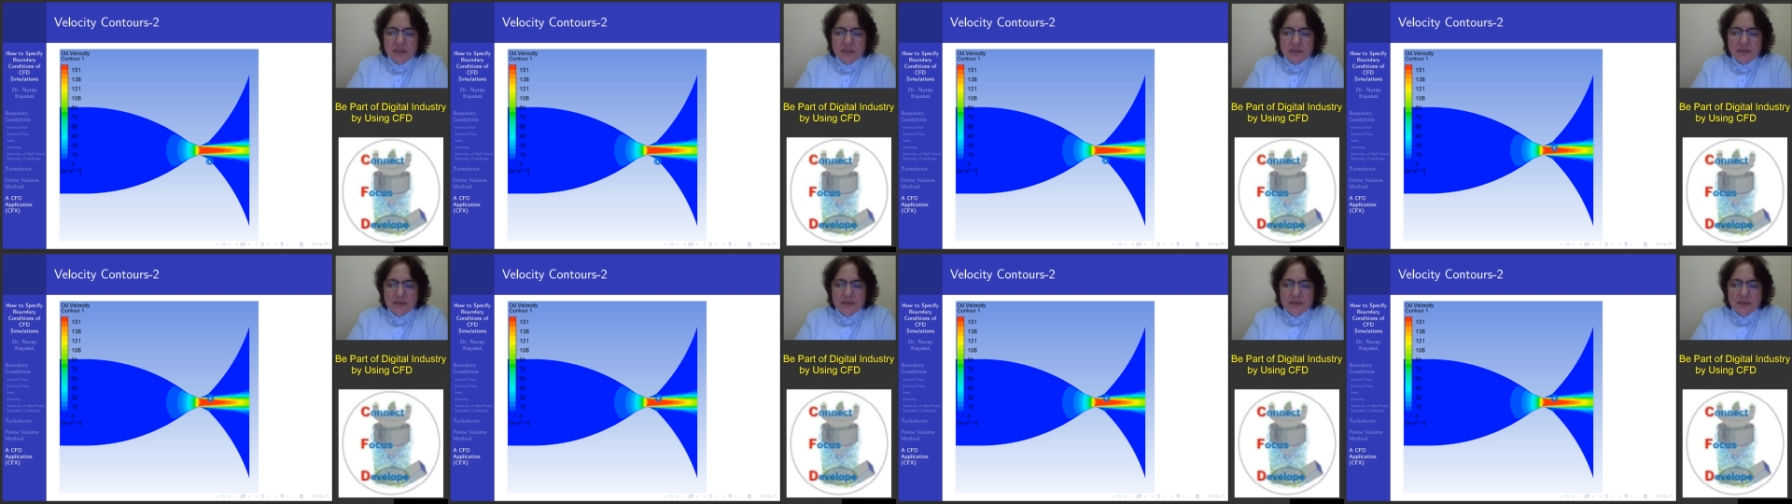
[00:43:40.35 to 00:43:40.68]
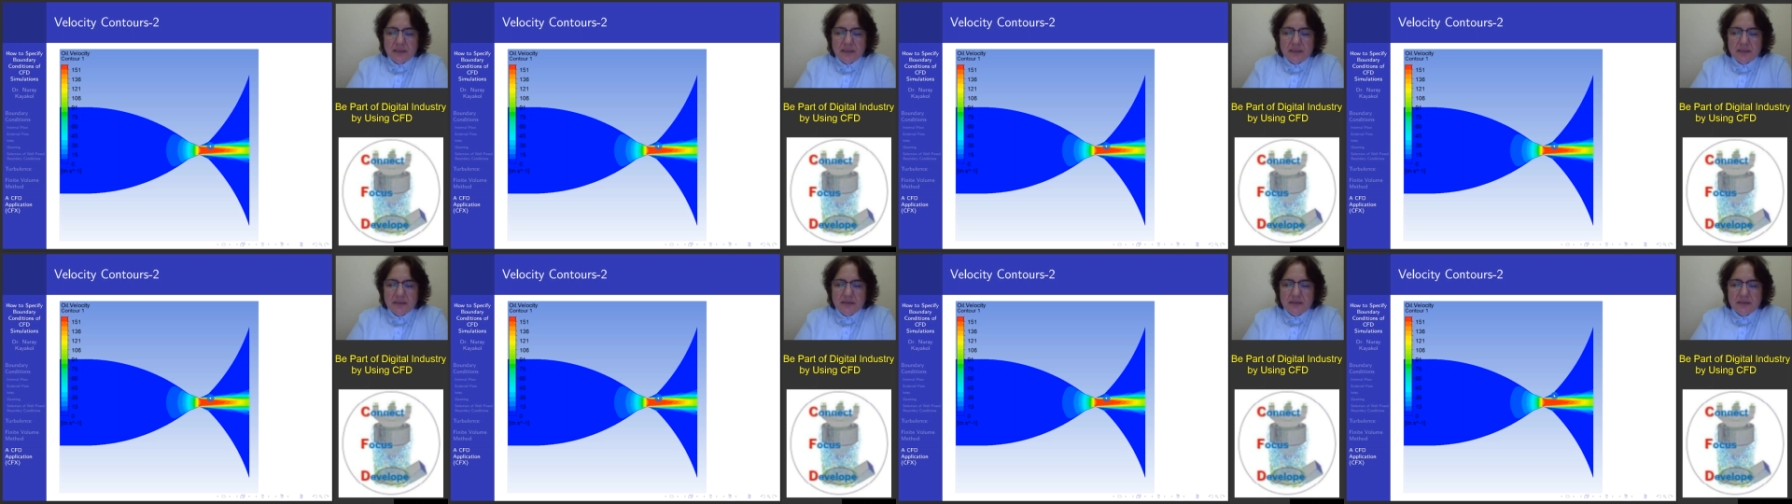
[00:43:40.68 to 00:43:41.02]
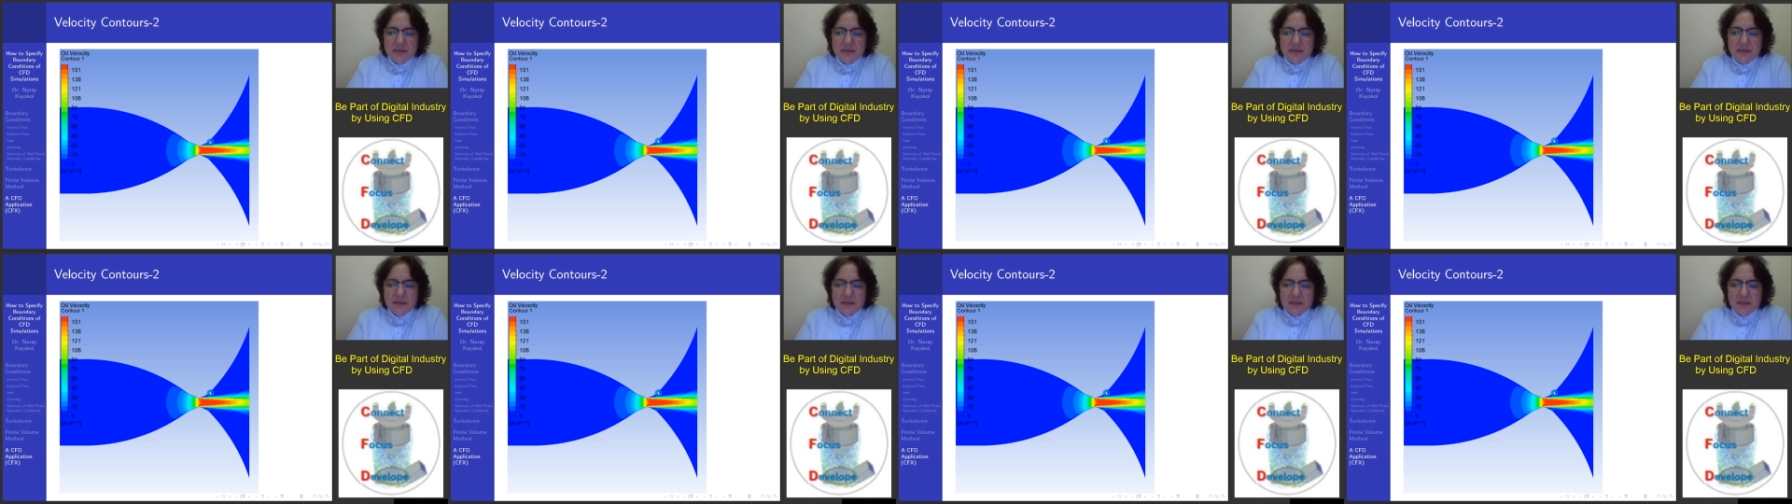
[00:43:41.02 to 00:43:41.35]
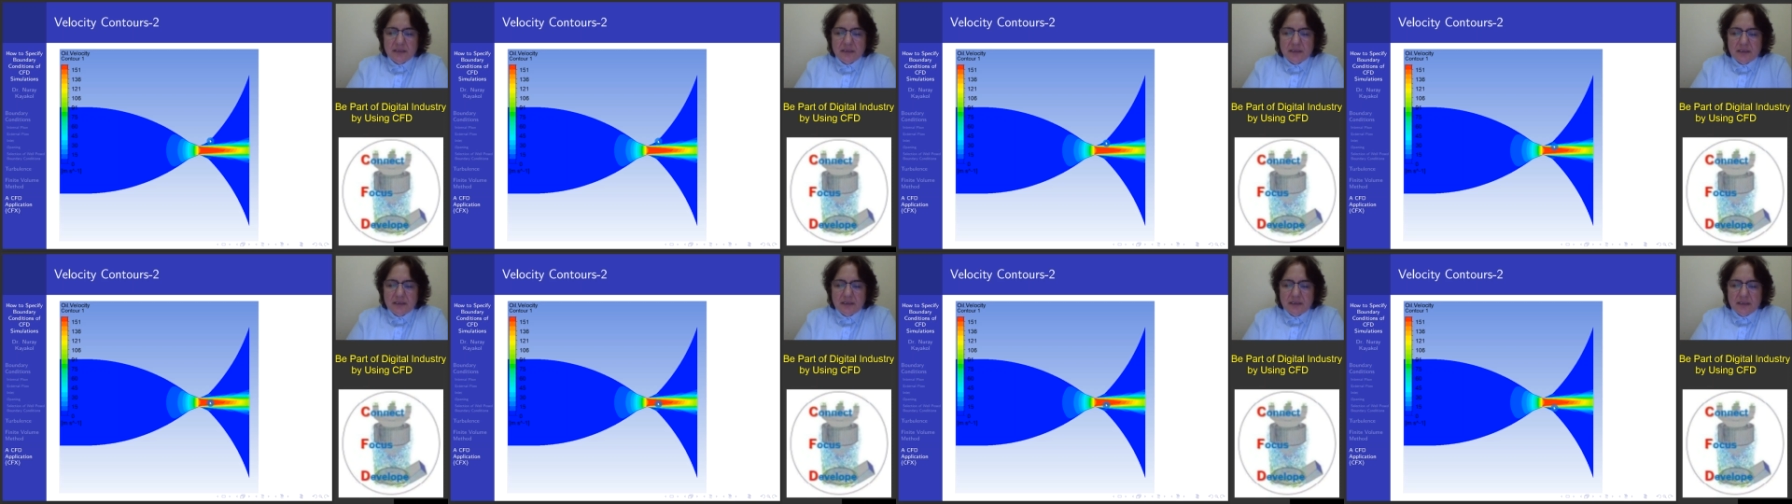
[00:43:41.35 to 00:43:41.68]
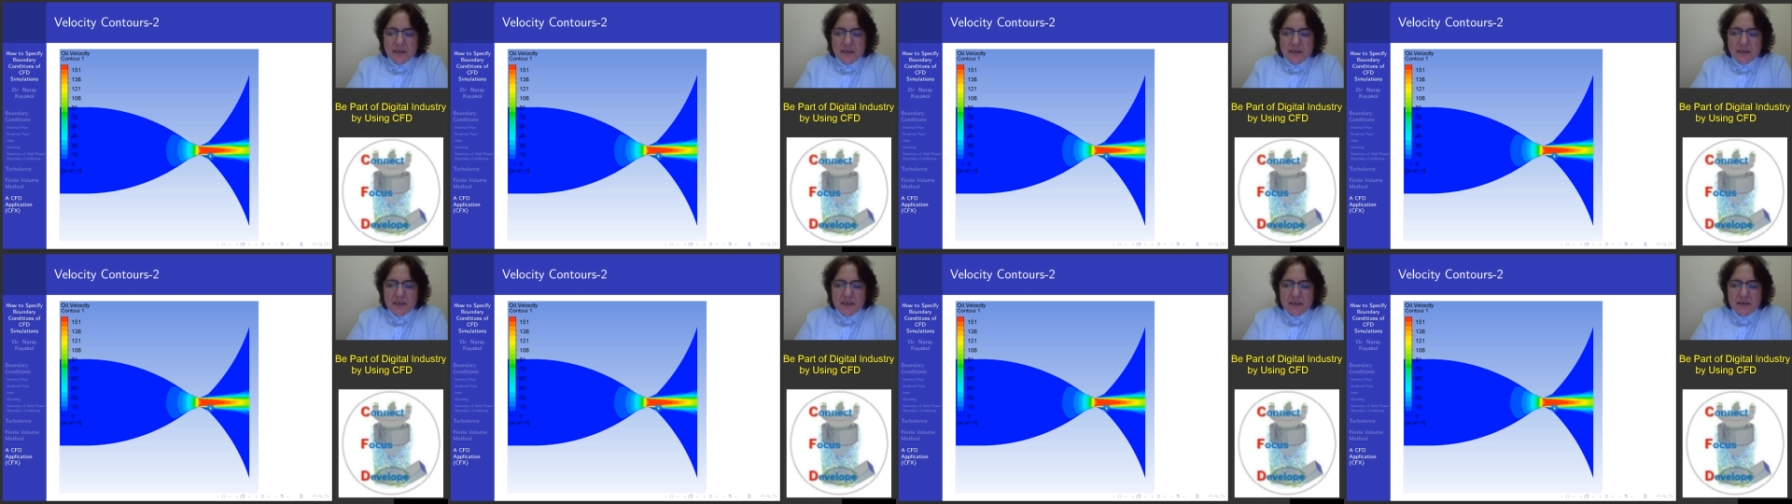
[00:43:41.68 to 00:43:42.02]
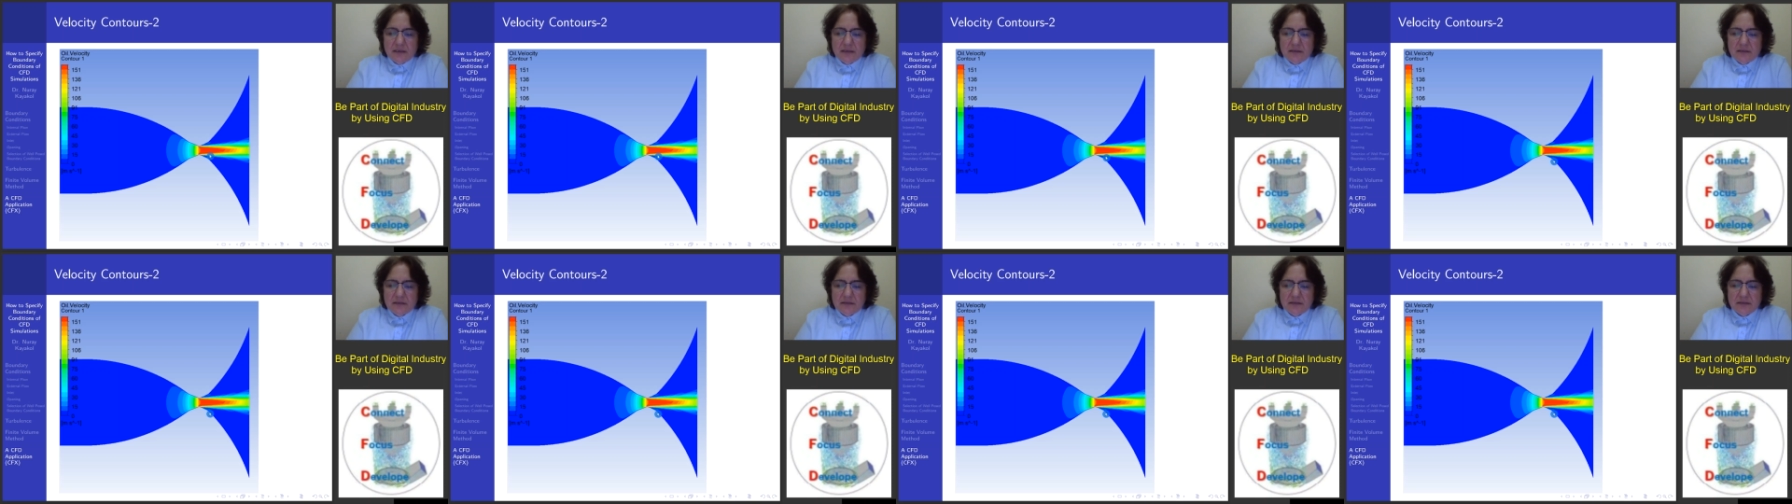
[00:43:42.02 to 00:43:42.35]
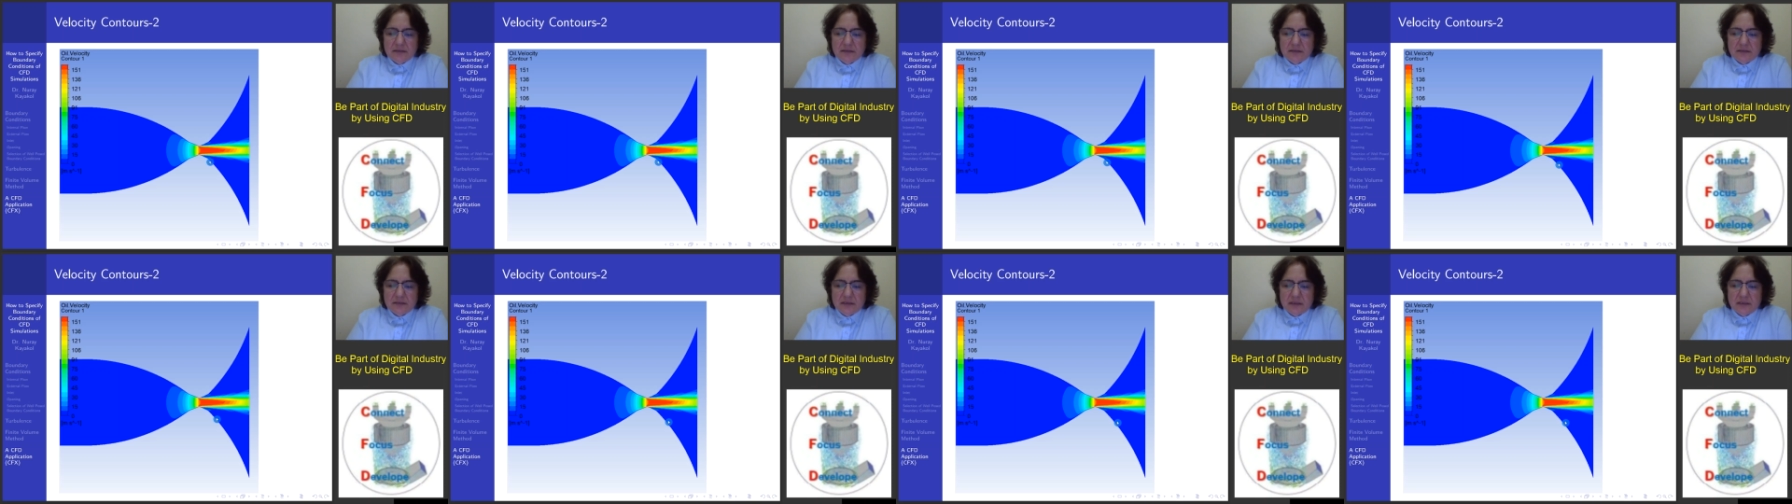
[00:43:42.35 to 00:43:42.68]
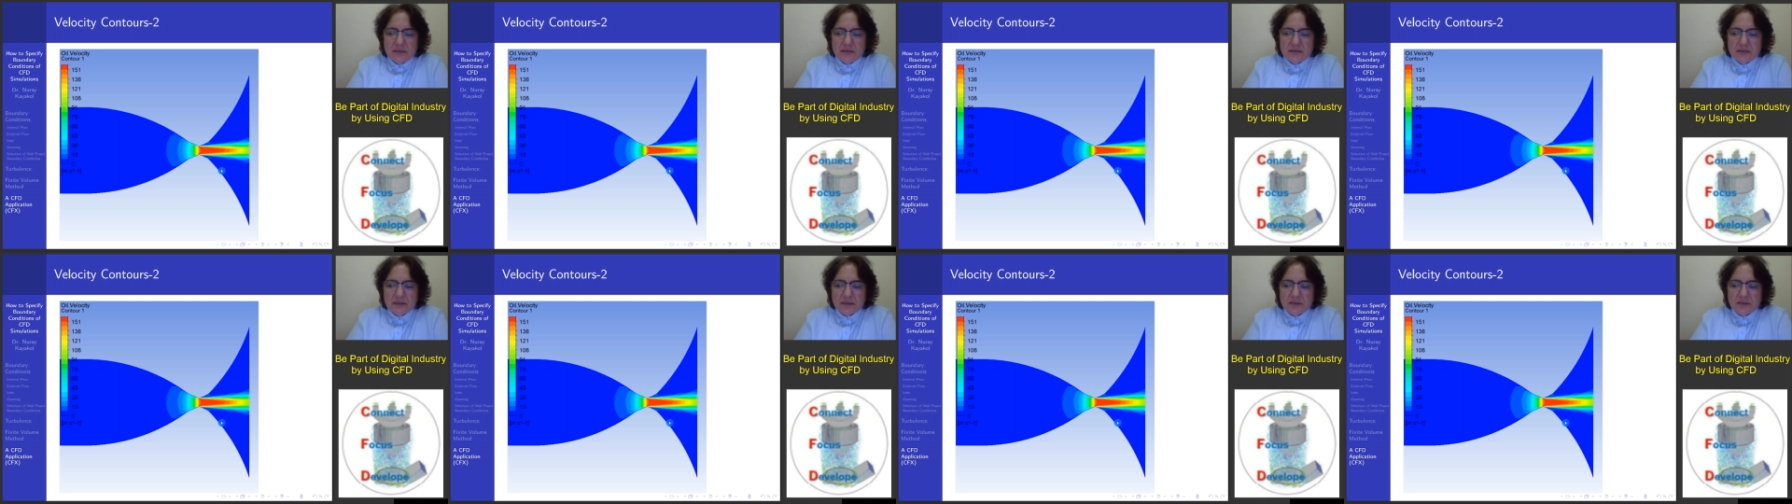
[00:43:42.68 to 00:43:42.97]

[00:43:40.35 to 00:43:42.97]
and then there's a